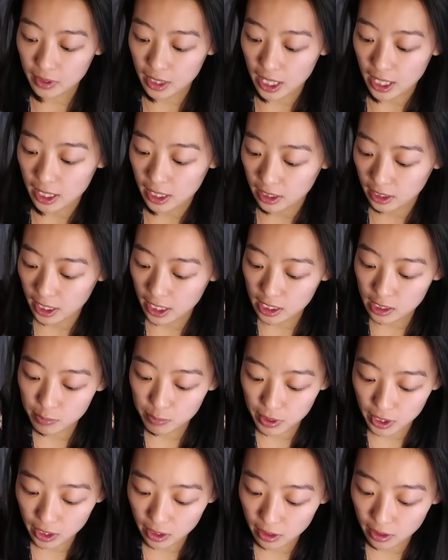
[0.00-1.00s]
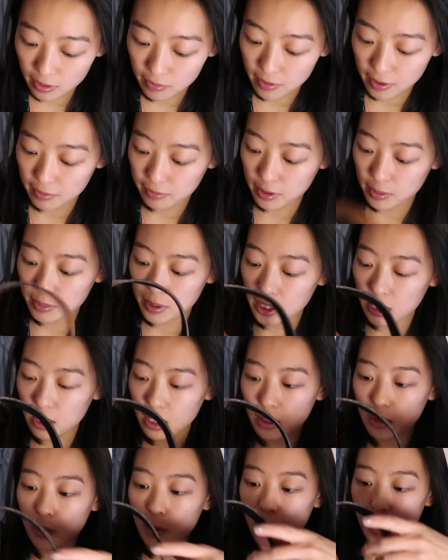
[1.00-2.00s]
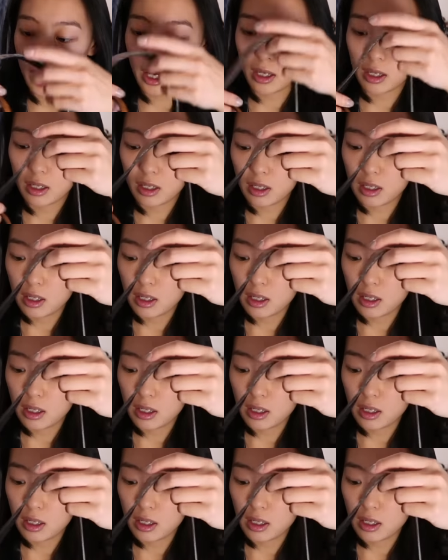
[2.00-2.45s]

that it gets bigger if I flip it the other way.